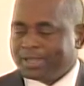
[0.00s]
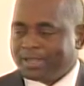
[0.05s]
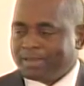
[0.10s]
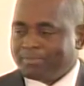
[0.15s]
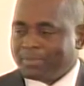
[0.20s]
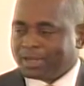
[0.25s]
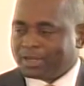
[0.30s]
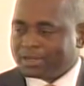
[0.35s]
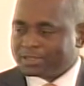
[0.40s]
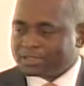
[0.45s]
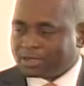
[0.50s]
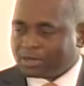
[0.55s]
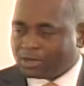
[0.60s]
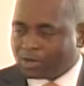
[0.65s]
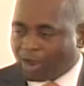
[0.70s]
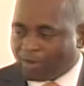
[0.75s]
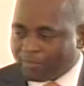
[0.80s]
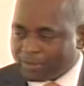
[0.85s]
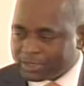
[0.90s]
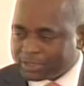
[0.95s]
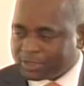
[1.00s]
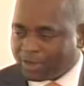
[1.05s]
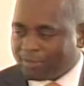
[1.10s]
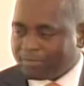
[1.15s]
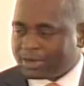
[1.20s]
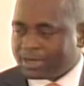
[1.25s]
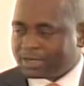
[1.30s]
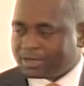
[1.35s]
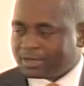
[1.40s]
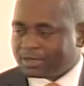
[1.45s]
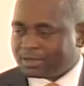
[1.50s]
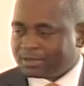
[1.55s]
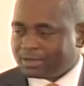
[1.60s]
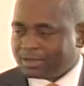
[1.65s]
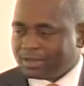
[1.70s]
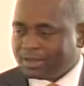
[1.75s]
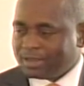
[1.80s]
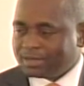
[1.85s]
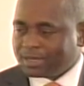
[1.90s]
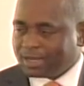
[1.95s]
because the government of Dominica,
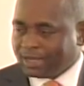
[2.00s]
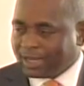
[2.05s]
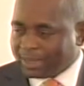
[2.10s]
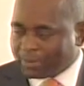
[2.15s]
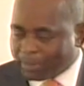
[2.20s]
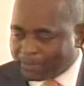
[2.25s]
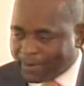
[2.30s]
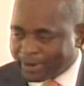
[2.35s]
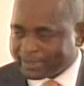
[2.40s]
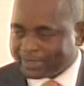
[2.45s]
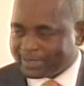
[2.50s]
the Labour Party